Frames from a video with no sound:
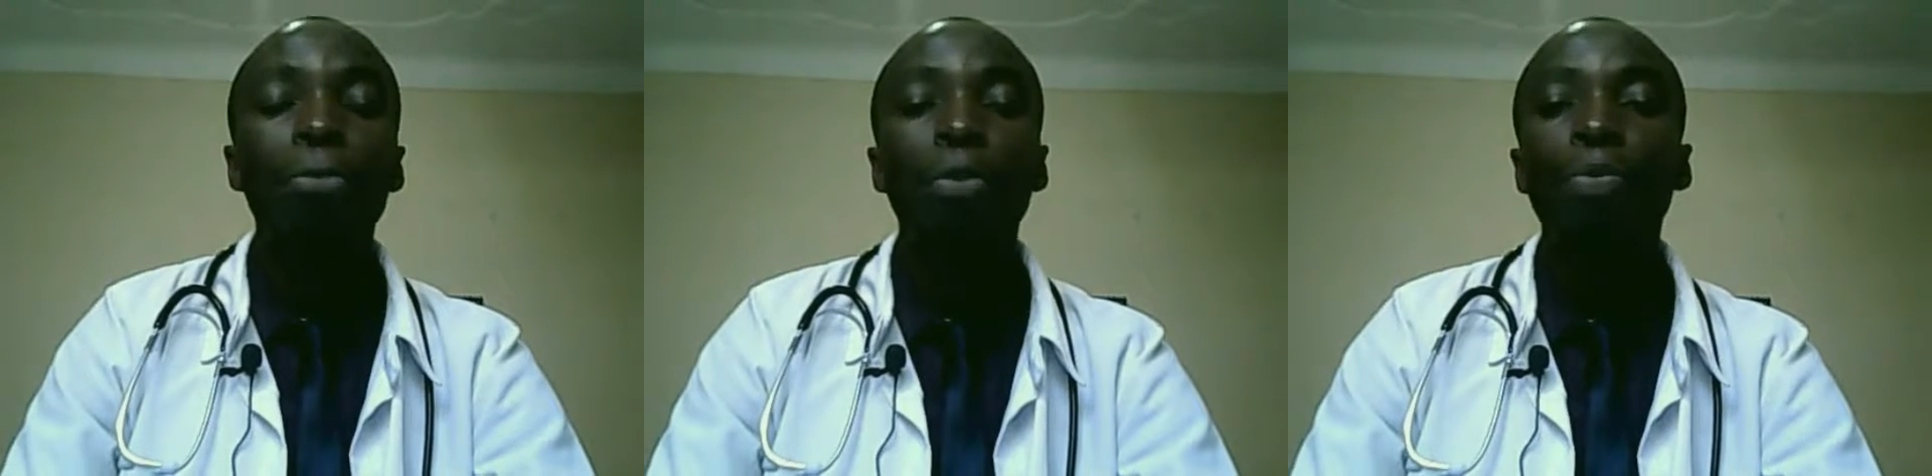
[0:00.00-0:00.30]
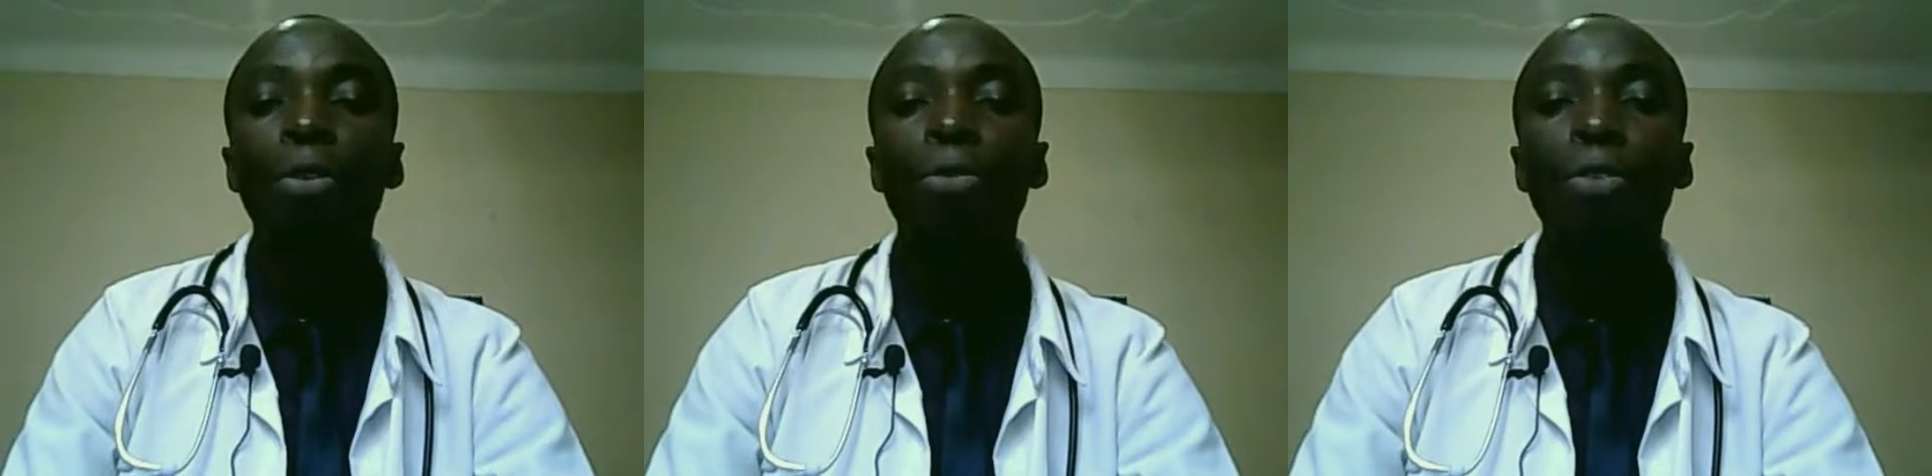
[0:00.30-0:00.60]
for
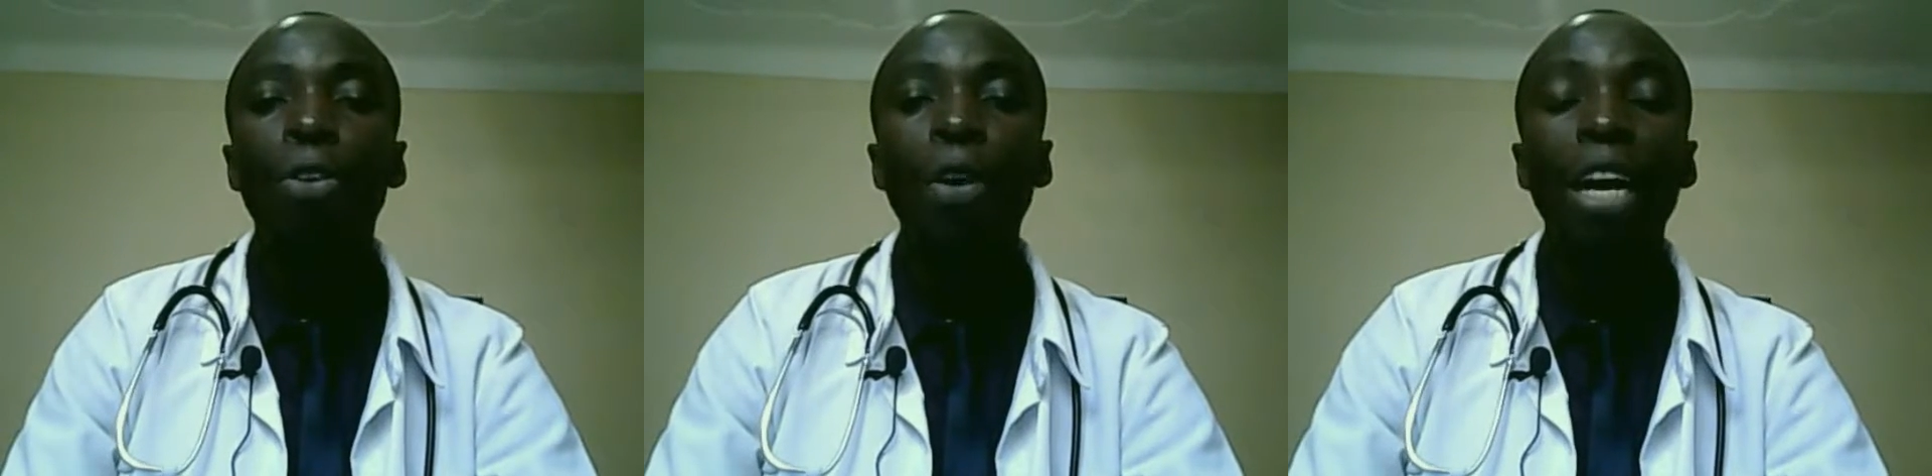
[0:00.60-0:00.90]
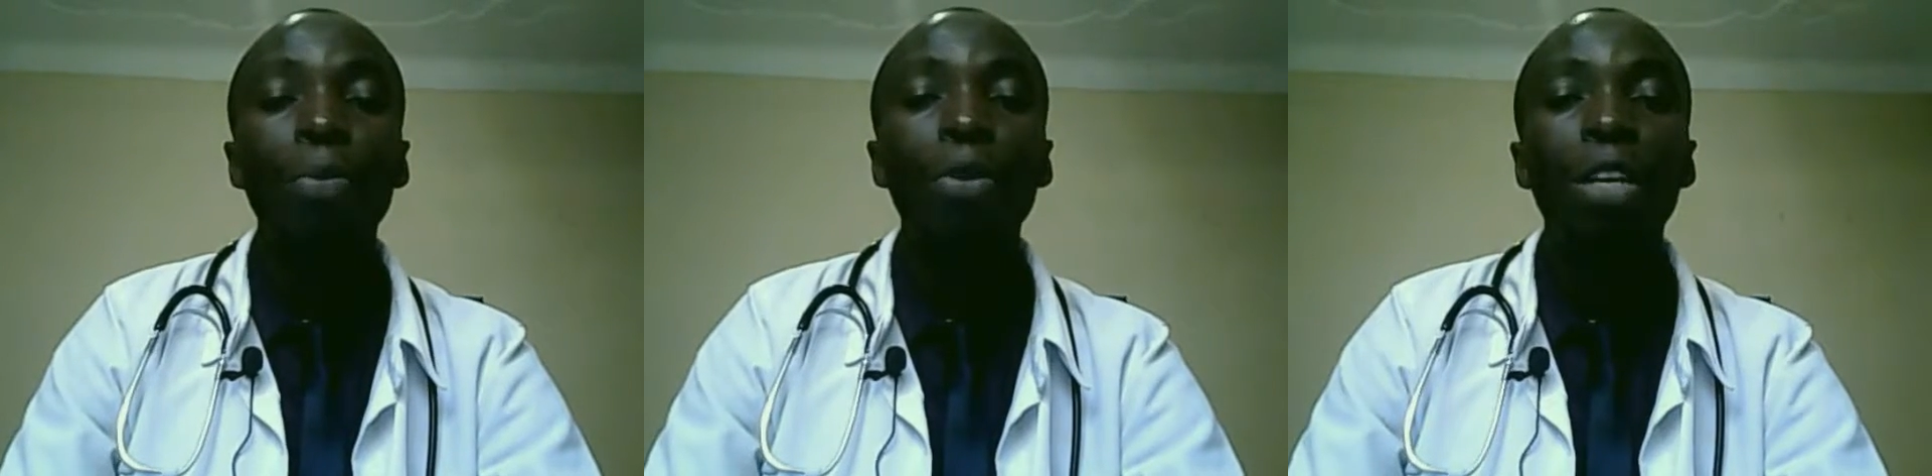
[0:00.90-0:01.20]
both your
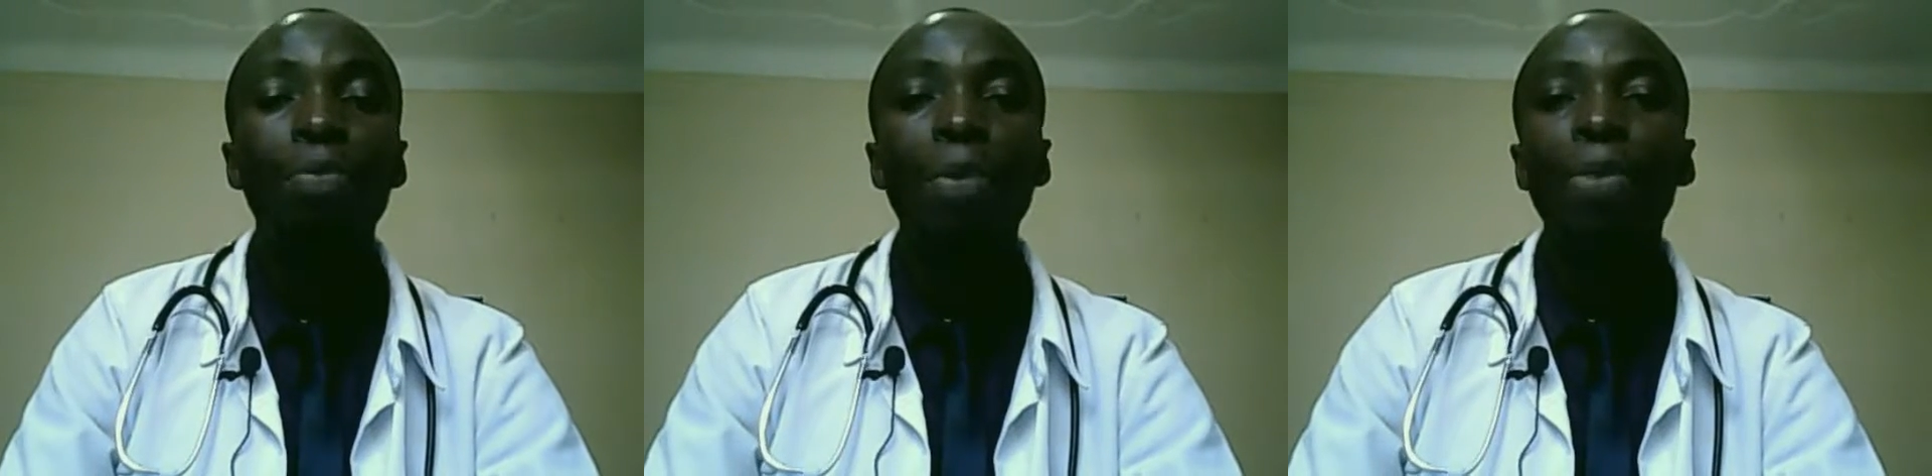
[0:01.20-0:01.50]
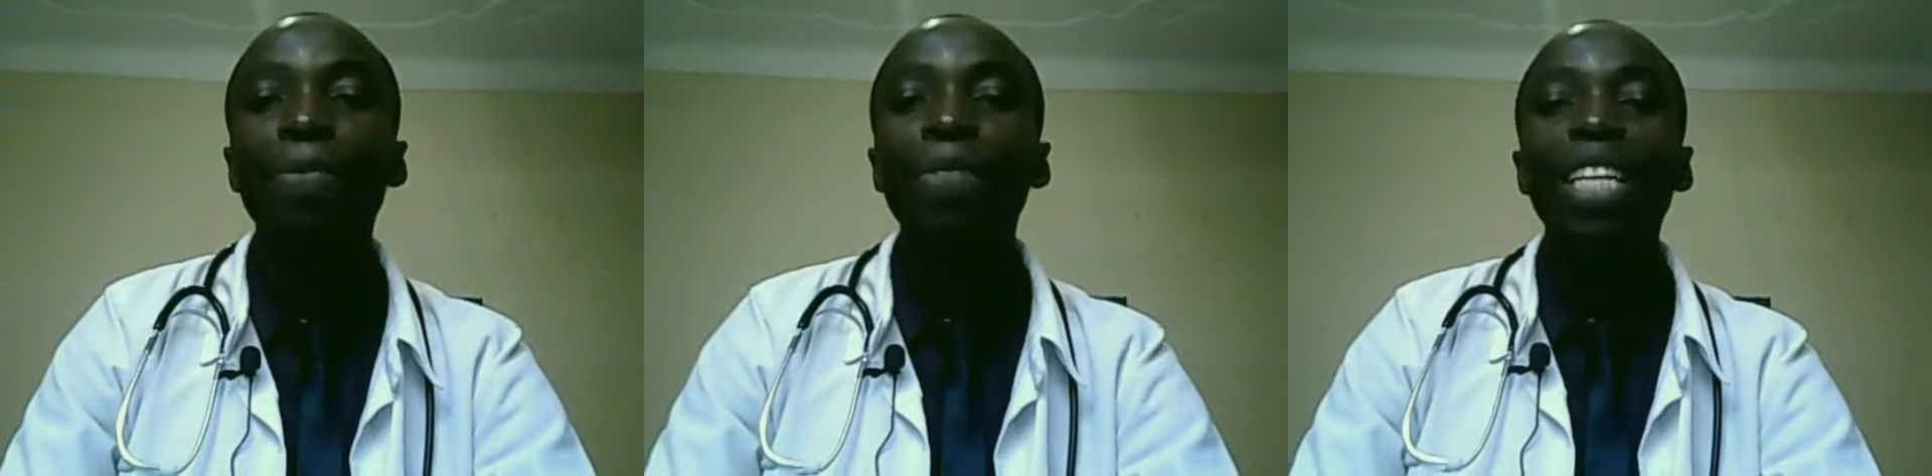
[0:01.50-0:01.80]
unborn baby